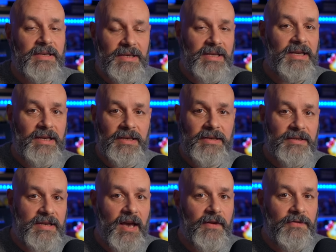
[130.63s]
need
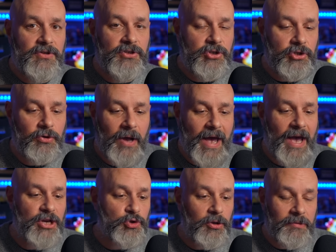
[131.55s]
devs to
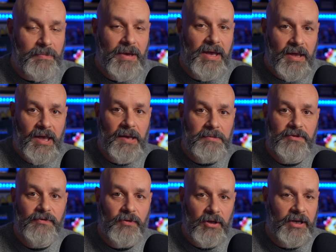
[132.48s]
actually make games
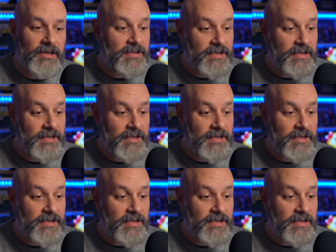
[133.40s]
for Linux.